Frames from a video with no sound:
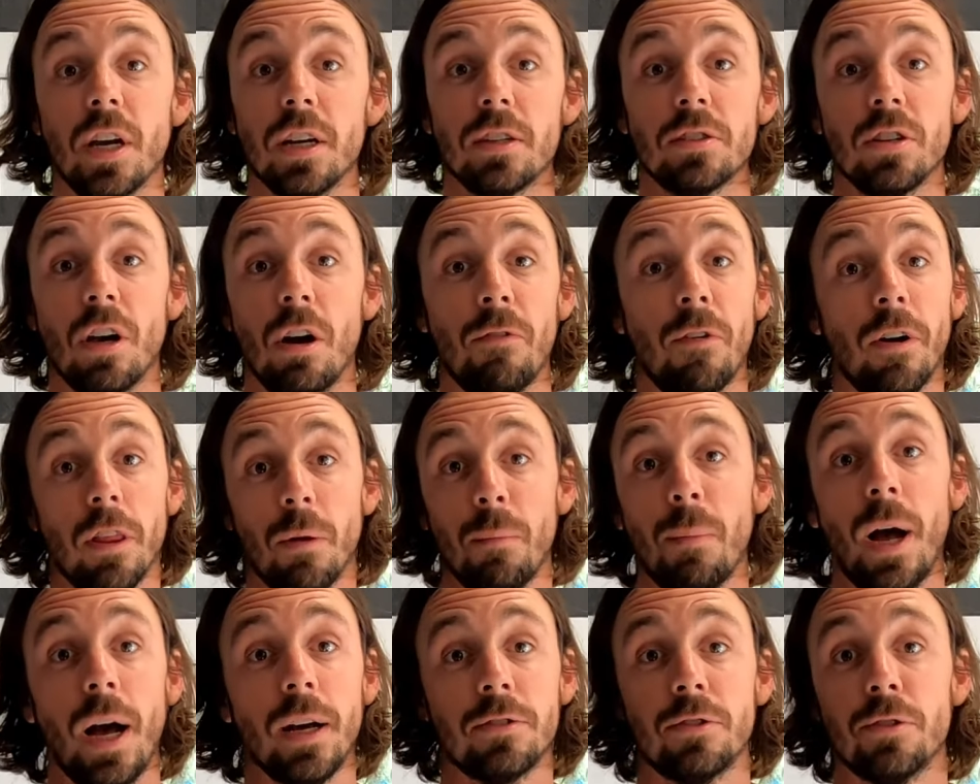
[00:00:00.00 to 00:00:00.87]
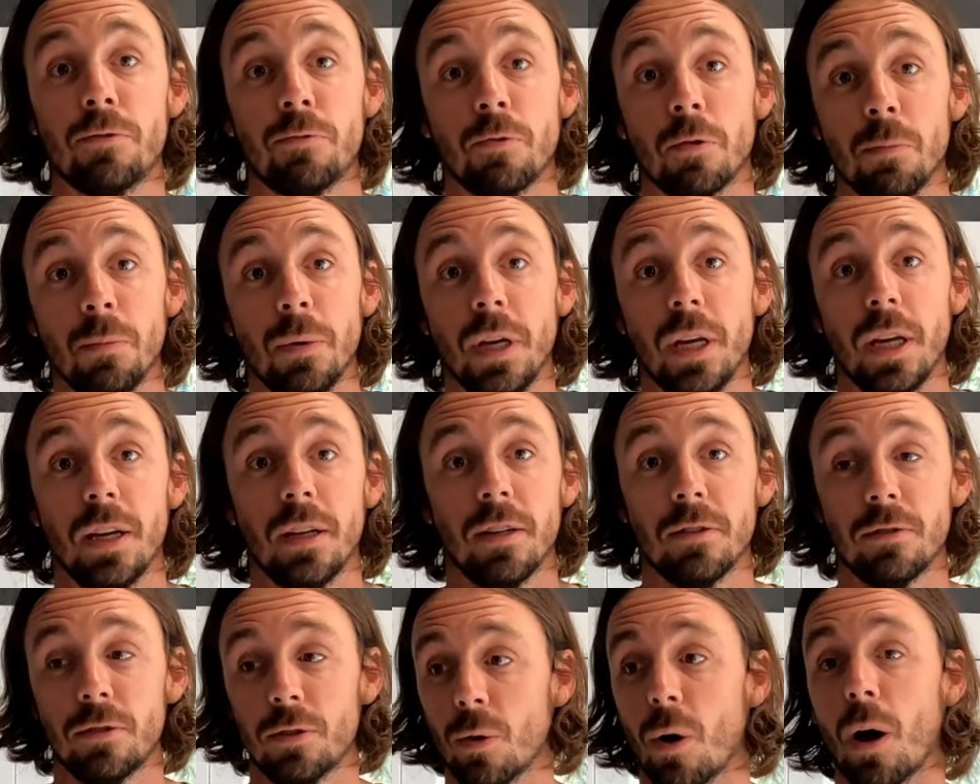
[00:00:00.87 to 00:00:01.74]
checks off all the boxes for me,
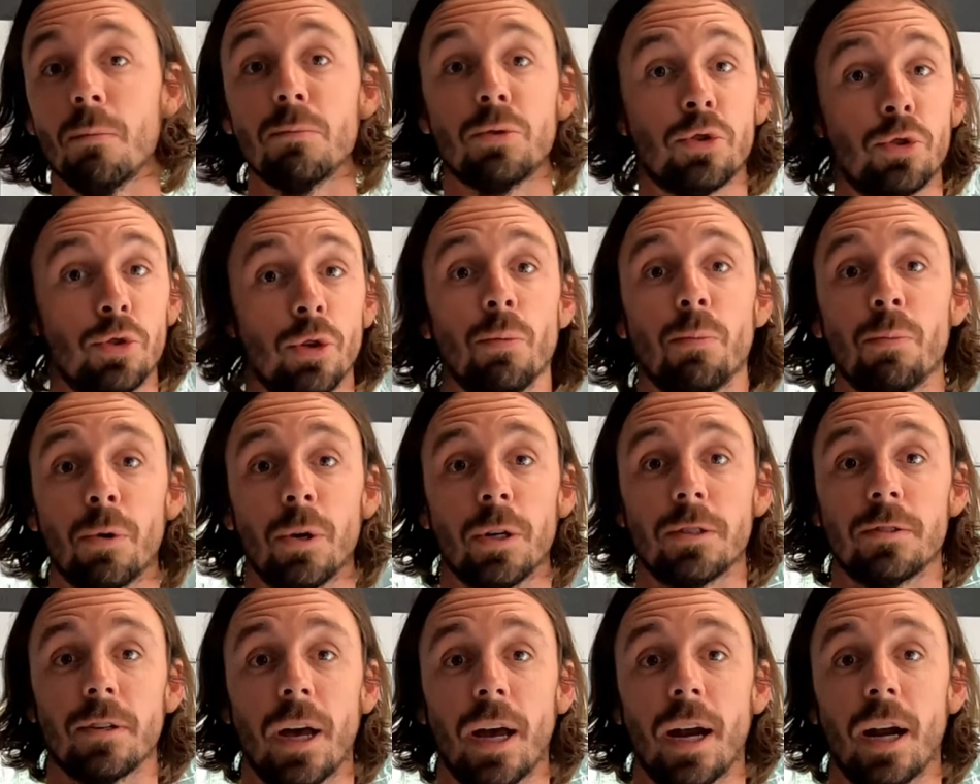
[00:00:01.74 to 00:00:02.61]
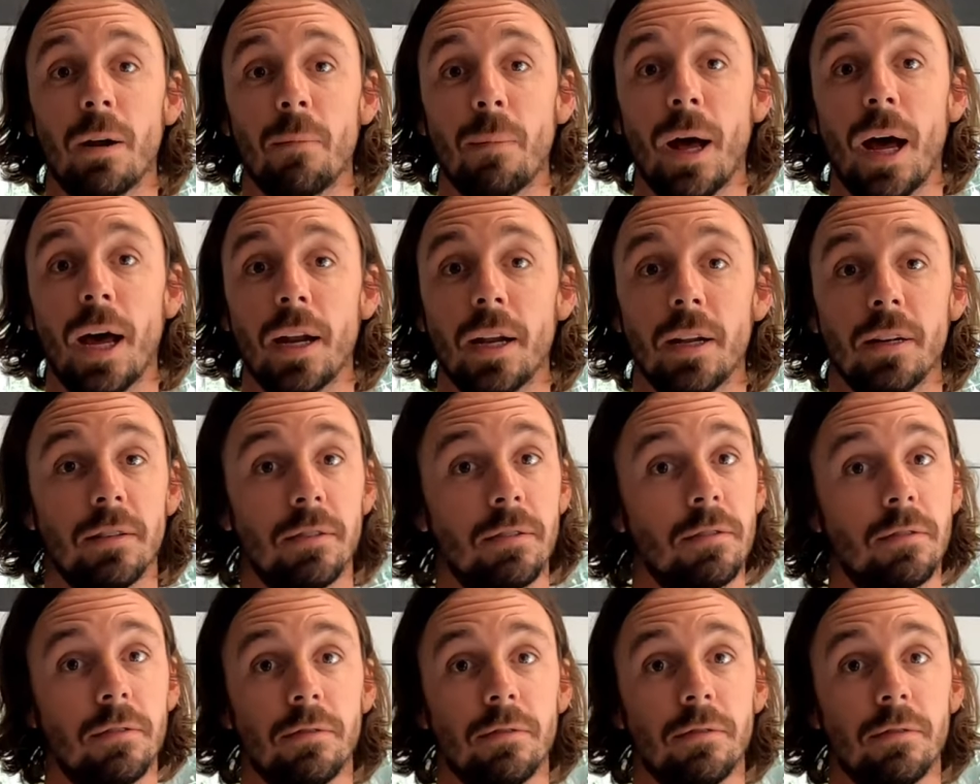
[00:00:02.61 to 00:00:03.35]
so I'm super excited about it.